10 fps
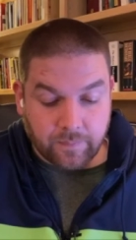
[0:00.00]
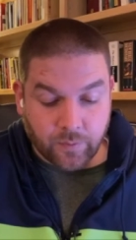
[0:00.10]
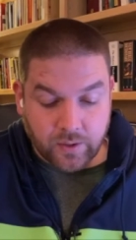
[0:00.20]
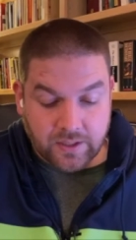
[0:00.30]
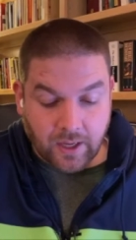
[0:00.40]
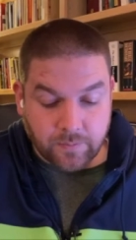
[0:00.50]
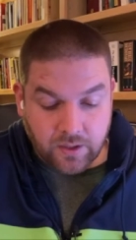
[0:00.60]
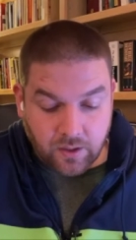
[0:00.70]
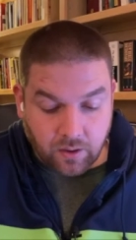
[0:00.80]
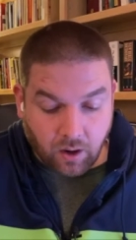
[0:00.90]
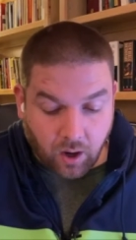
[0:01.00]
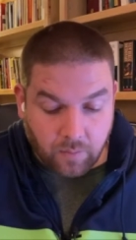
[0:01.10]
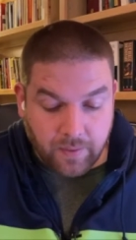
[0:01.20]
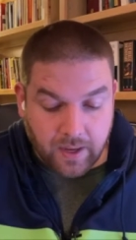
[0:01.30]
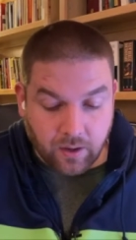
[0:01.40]
Three times a year,
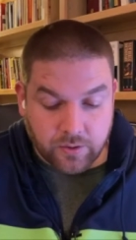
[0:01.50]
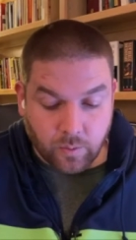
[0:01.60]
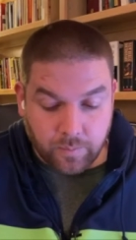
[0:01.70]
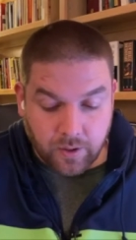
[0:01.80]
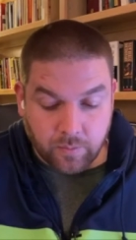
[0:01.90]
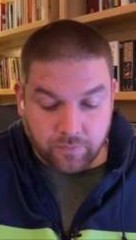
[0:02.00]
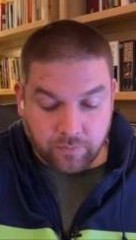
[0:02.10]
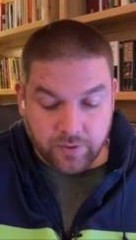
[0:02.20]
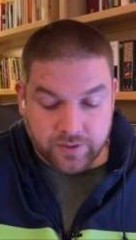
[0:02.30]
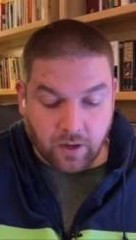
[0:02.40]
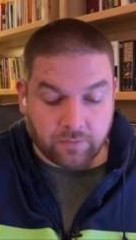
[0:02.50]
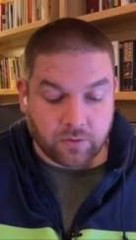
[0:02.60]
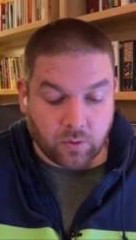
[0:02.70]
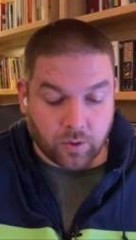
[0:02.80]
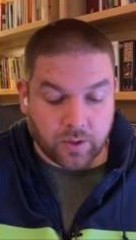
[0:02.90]
all men are to appear before the
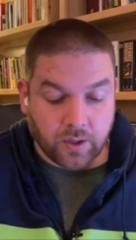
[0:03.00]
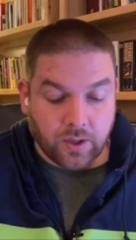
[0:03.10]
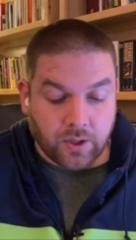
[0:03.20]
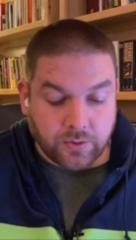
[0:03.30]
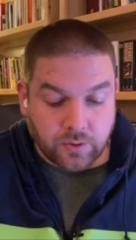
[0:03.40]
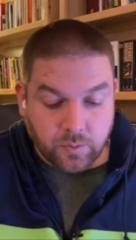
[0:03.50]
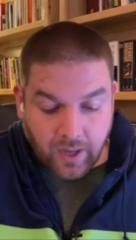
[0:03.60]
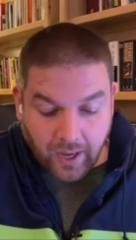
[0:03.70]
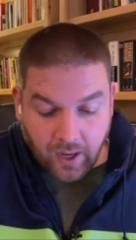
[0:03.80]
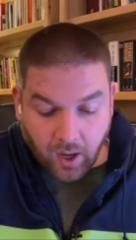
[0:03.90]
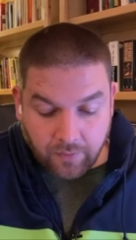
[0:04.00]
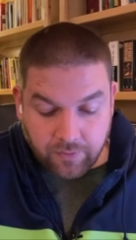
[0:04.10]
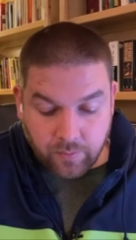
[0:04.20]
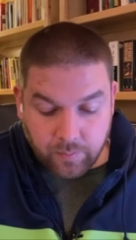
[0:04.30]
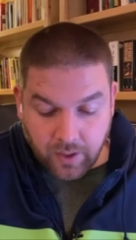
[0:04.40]
sovereign Lord. Do not
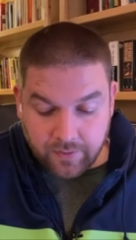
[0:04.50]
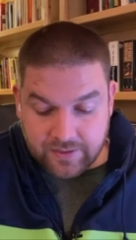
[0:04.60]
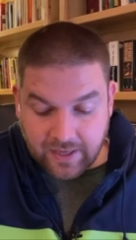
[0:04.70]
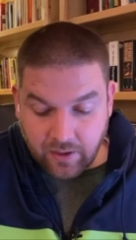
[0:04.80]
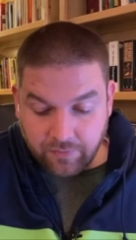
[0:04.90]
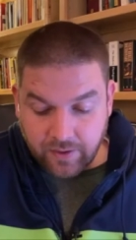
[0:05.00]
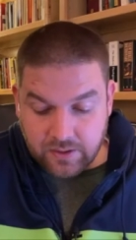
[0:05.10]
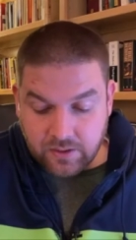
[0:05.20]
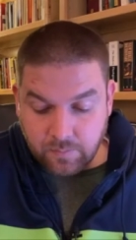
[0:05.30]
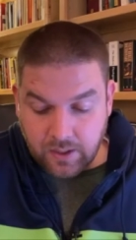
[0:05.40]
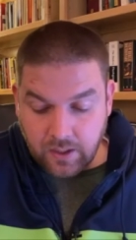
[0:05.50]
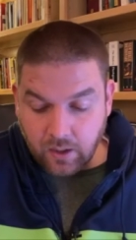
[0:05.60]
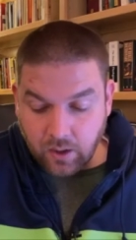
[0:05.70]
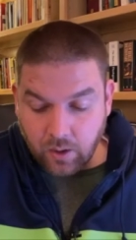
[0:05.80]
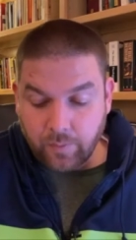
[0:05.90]
offer the blood of sacrifice to me
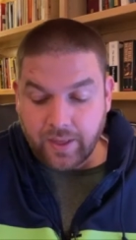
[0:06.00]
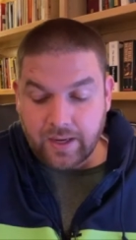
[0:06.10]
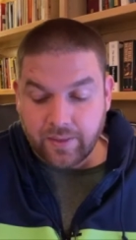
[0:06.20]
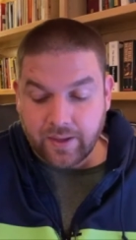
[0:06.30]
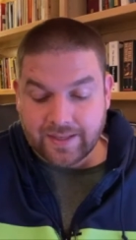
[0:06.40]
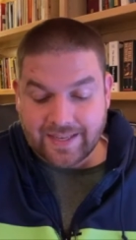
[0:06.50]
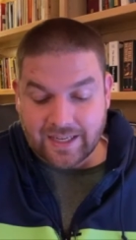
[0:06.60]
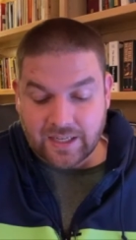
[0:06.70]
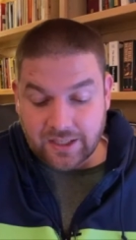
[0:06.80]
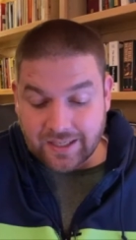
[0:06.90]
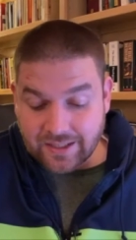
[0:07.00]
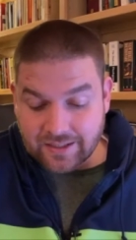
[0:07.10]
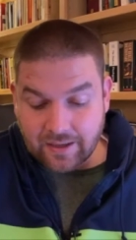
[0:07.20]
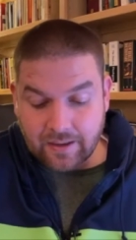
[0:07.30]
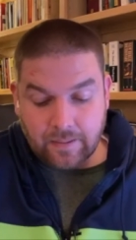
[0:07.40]
along with anything containing
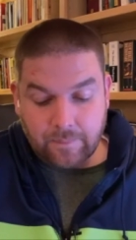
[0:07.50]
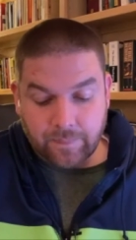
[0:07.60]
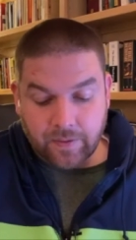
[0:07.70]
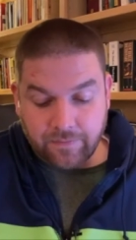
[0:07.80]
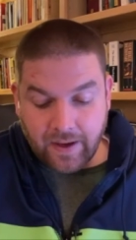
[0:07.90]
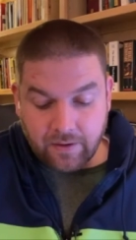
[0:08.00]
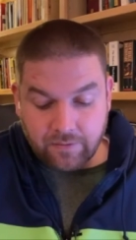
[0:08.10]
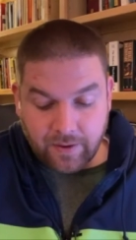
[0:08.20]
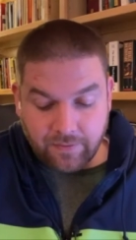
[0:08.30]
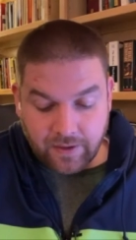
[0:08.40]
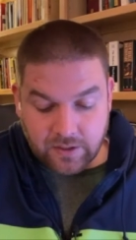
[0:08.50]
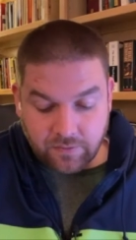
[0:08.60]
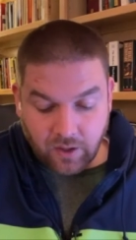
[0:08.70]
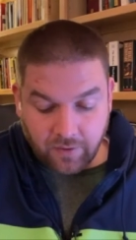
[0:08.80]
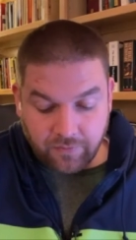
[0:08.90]
yeast. The fat of my
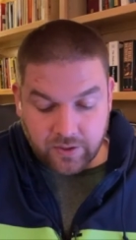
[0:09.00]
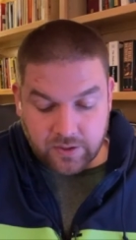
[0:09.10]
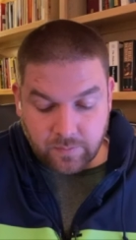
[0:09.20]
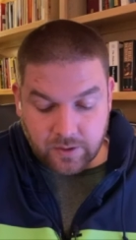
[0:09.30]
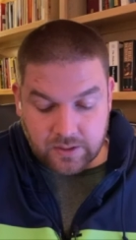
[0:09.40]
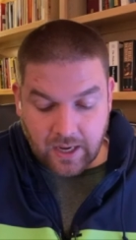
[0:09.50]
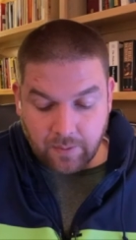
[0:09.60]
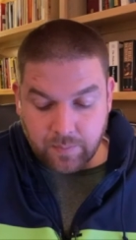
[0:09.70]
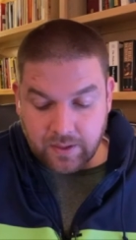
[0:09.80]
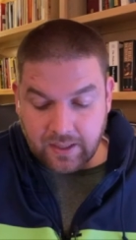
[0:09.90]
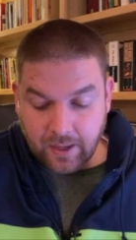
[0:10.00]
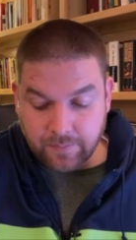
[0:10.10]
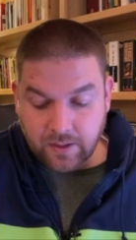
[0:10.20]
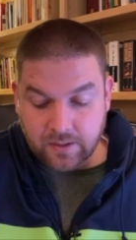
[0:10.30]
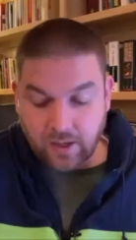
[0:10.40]
festival offerings must not be
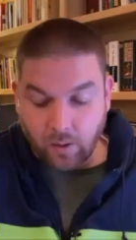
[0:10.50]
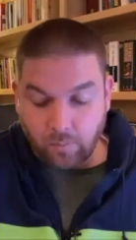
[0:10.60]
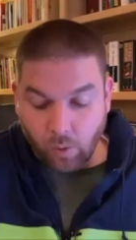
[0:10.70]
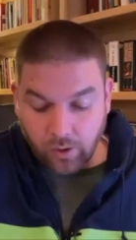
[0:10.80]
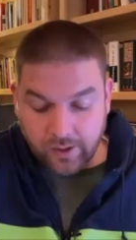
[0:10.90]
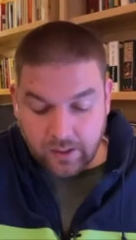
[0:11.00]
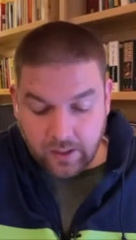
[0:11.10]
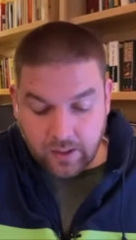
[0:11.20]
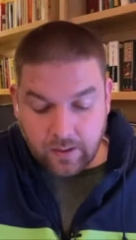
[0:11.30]
kept until morning.